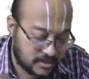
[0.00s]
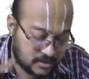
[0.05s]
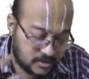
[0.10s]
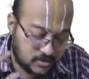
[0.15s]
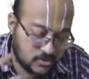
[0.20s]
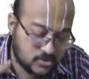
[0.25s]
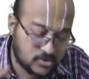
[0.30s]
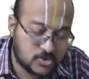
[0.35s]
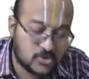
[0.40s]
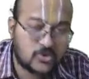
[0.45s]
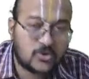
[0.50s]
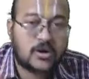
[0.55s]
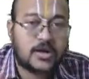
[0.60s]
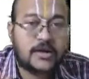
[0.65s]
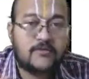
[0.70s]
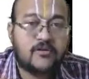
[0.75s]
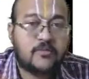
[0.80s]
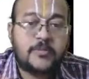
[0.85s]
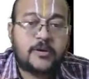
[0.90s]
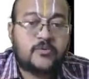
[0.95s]
You should not have
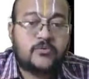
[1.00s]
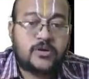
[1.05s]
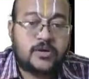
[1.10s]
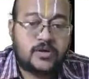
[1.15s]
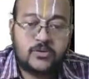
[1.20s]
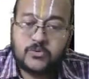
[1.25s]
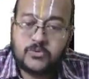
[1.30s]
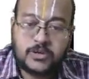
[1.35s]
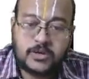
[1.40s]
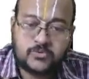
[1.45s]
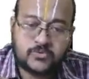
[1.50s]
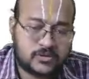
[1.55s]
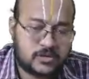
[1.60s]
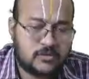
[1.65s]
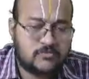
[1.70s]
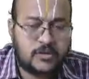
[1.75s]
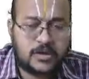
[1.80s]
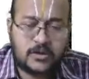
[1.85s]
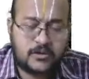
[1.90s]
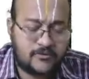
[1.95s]
ambiguity. Okay, question
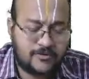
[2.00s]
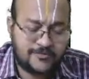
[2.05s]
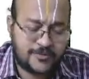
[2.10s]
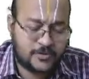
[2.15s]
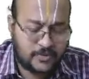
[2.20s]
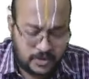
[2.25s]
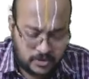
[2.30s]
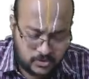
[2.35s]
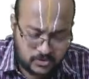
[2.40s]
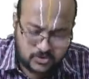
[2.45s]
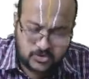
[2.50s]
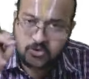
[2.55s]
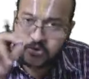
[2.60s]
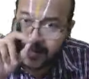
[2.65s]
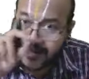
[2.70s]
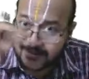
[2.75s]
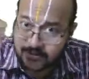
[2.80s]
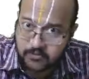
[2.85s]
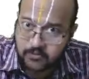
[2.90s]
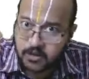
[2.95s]
might have ambiguity. You should
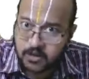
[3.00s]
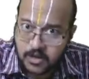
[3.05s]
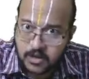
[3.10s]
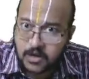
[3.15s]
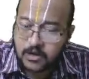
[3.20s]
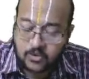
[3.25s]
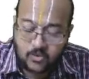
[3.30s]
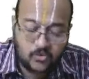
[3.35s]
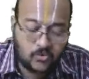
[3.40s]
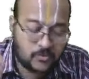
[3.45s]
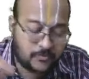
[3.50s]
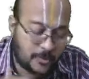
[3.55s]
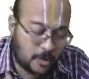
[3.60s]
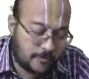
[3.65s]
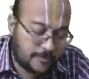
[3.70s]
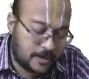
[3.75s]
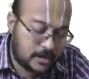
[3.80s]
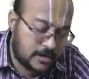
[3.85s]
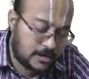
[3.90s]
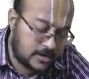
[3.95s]
write note
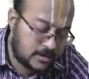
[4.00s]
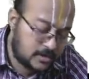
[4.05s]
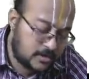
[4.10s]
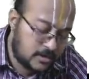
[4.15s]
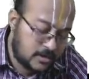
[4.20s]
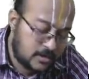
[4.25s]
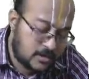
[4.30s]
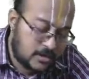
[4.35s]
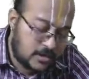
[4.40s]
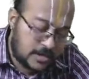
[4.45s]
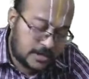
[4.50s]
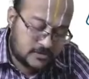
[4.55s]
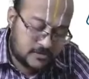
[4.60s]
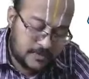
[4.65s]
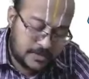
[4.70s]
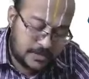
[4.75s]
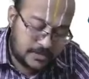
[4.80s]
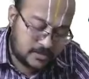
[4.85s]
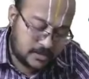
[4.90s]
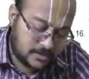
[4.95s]
properly and
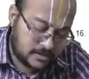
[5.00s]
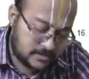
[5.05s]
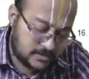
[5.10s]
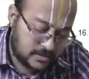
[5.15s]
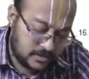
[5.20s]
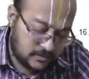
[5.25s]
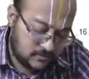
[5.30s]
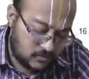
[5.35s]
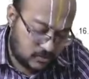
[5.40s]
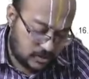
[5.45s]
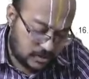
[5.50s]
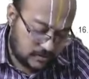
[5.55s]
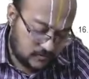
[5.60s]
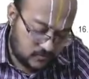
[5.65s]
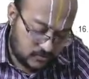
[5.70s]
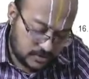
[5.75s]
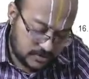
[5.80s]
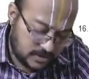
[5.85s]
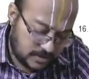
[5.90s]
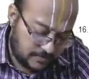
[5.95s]
explain things. See what
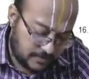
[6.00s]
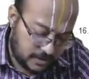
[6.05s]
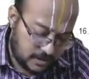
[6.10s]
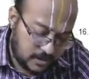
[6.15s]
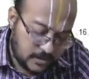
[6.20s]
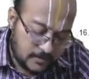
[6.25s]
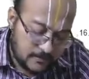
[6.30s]
is happening.